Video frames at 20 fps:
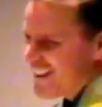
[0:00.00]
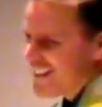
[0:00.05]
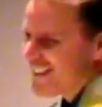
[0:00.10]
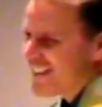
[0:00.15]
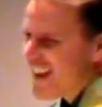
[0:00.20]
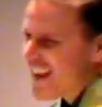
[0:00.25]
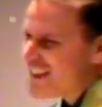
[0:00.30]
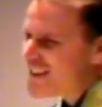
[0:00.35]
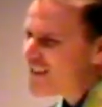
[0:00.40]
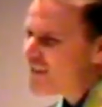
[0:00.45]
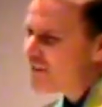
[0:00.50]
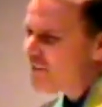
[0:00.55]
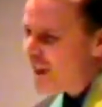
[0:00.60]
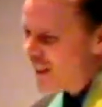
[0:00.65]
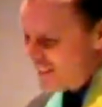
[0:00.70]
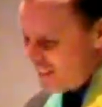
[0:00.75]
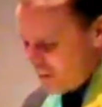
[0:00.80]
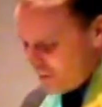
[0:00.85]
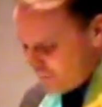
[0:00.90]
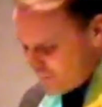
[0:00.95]
they
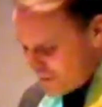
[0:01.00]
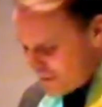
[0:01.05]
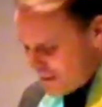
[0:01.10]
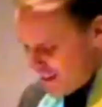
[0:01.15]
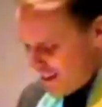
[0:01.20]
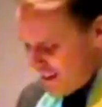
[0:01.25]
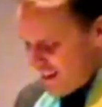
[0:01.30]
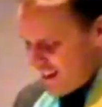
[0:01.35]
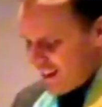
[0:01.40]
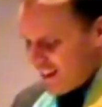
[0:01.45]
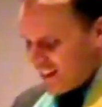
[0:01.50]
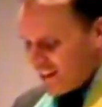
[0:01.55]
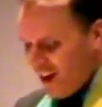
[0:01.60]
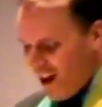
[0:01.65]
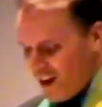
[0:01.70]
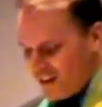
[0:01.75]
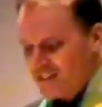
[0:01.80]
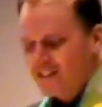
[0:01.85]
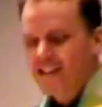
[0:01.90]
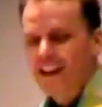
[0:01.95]
developed
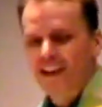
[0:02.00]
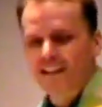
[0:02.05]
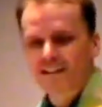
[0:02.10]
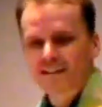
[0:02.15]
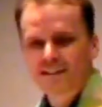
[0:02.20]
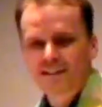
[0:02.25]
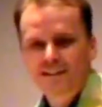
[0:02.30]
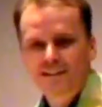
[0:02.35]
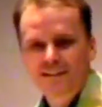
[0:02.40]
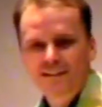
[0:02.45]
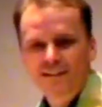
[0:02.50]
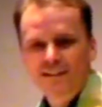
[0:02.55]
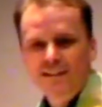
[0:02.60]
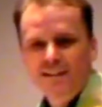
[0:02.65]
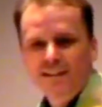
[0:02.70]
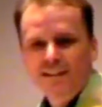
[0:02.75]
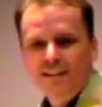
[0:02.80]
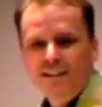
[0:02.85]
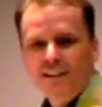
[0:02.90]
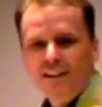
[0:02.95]
content.
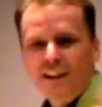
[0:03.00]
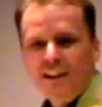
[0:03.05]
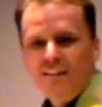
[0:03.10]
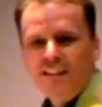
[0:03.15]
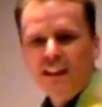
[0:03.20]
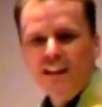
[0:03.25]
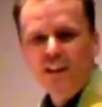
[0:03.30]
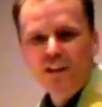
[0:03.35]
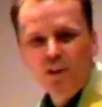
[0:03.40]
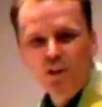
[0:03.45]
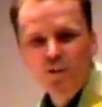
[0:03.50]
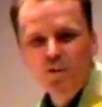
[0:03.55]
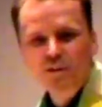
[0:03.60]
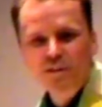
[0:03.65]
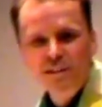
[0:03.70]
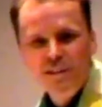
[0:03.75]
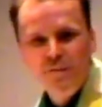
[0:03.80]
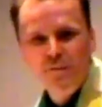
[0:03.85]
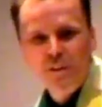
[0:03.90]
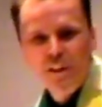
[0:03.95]
They
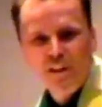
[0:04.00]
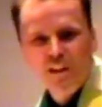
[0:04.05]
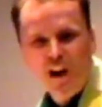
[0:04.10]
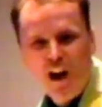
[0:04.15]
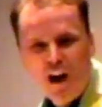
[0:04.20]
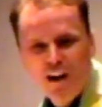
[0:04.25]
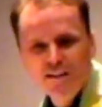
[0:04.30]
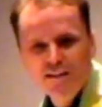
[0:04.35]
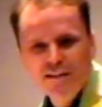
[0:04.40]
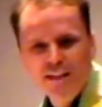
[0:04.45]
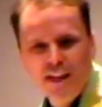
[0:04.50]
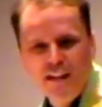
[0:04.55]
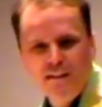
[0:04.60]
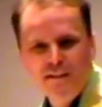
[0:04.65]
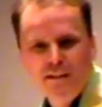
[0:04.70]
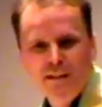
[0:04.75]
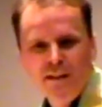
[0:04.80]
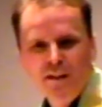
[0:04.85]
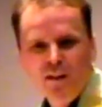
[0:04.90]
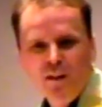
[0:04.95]
used different
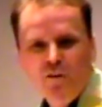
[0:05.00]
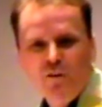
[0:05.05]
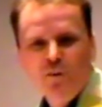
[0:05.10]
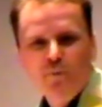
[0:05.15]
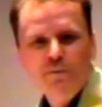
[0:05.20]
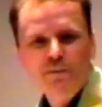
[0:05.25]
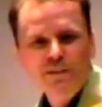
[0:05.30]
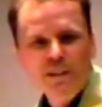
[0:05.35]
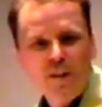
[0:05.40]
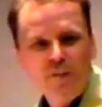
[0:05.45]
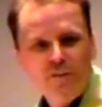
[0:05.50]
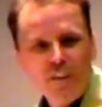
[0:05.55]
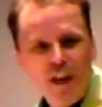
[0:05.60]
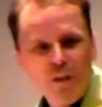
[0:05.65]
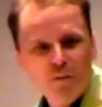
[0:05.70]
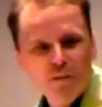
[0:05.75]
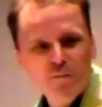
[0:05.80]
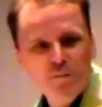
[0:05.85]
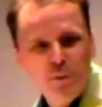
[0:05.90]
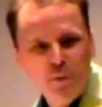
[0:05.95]
content from stuff
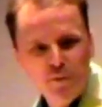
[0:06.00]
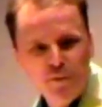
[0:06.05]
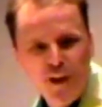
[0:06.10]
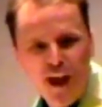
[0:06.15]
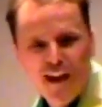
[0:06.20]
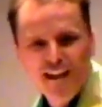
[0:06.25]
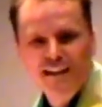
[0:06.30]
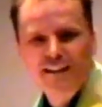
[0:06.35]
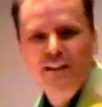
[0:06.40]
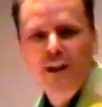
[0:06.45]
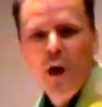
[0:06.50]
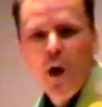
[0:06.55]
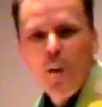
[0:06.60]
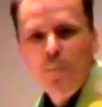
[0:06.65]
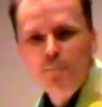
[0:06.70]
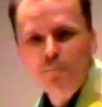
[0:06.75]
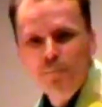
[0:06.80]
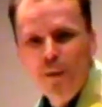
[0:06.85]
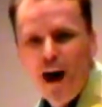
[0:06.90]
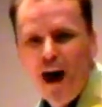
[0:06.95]
that was provided
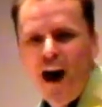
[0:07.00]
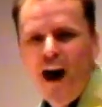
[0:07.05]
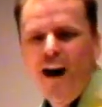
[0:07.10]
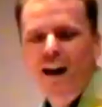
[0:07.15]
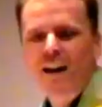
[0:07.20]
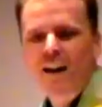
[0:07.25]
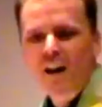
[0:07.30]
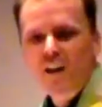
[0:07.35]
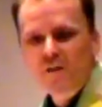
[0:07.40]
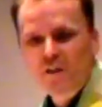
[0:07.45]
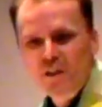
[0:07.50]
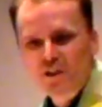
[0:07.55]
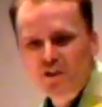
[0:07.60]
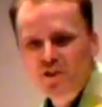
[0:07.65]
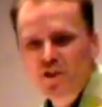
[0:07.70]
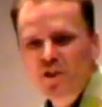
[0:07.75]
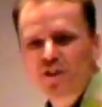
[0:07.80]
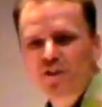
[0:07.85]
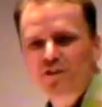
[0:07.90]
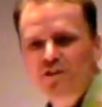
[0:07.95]
by the
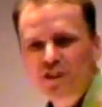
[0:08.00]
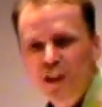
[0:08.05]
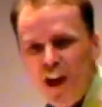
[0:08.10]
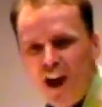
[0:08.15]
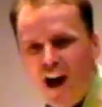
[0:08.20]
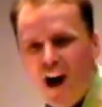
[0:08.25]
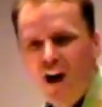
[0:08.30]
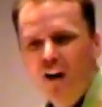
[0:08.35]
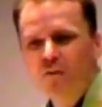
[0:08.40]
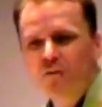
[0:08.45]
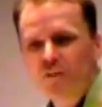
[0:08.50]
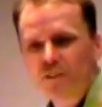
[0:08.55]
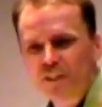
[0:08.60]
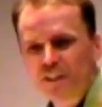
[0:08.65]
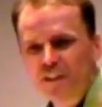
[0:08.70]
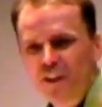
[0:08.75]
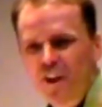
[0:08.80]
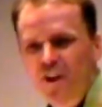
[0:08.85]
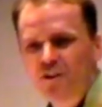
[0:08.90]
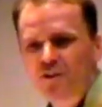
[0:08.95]
church of the
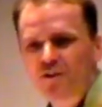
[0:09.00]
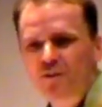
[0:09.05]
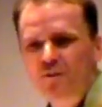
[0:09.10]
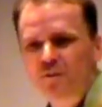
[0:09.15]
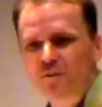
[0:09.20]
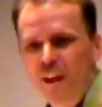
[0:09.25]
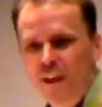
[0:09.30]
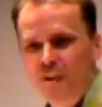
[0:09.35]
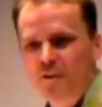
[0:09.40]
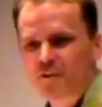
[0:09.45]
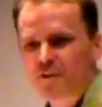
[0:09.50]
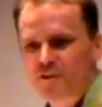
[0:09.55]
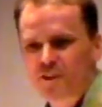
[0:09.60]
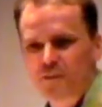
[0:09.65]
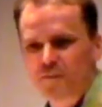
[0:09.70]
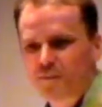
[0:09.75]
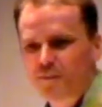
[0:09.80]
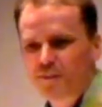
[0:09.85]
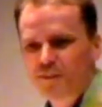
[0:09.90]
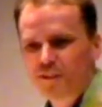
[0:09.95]
larger
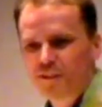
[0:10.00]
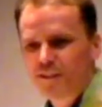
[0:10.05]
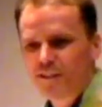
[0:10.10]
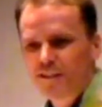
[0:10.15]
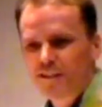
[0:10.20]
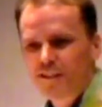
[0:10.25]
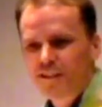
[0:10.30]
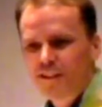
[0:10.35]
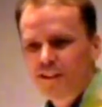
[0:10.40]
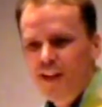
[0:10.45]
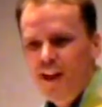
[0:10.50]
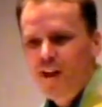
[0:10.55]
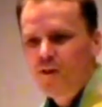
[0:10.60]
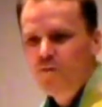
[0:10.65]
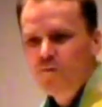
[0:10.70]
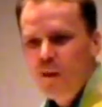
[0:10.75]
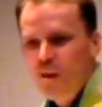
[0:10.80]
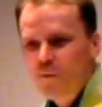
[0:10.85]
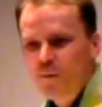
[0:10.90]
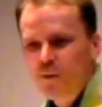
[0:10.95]
fellowship. I
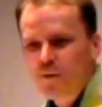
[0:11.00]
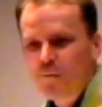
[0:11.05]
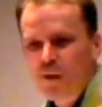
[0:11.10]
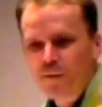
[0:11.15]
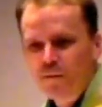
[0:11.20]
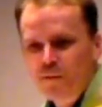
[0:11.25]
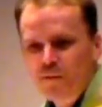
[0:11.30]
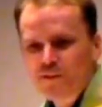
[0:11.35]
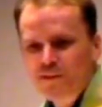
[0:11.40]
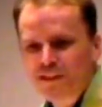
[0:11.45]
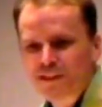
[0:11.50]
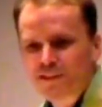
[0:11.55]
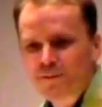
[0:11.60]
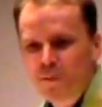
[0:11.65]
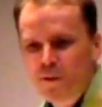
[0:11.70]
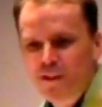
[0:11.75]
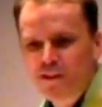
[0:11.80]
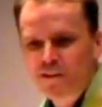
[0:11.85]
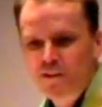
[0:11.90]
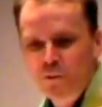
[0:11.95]
remember my first
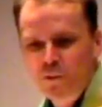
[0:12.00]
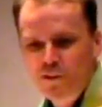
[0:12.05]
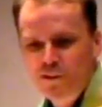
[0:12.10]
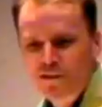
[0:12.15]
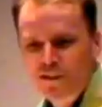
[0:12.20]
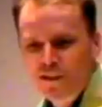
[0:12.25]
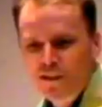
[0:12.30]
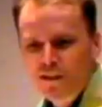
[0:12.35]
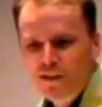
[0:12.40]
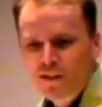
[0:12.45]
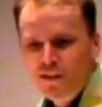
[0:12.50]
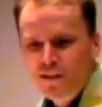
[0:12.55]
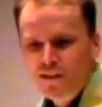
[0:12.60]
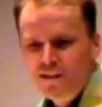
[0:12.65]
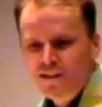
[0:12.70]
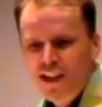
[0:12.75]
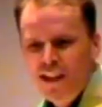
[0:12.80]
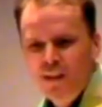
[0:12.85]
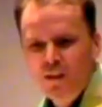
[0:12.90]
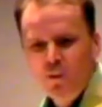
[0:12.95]
experience was
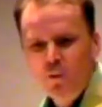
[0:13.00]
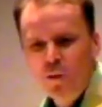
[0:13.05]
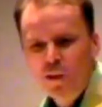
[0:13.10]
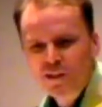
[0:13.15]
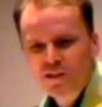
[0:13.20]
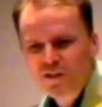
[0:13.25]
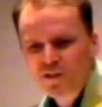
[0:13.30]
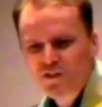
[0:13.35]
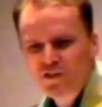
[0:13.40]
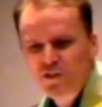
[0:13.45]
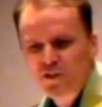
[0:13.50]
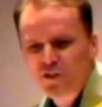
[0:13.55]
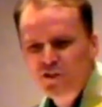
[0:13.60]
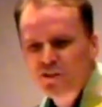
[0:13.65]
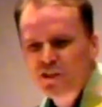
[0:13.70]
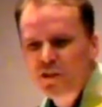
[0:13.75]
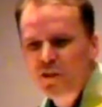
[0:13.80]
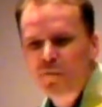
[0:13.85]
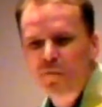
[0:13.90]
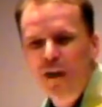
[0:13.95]
saying, "What's a
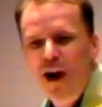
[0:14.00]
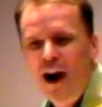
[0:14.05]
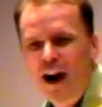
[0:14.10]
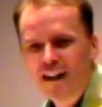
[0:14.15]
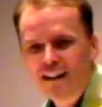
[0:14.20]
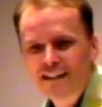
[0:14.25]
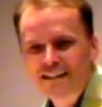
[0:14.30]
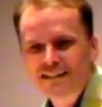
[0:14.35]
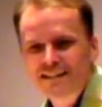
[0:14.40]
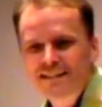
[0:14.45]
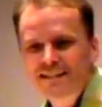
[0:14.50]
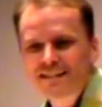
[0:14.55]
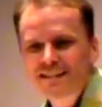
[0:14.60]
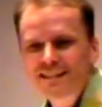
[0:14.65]
church in a box?"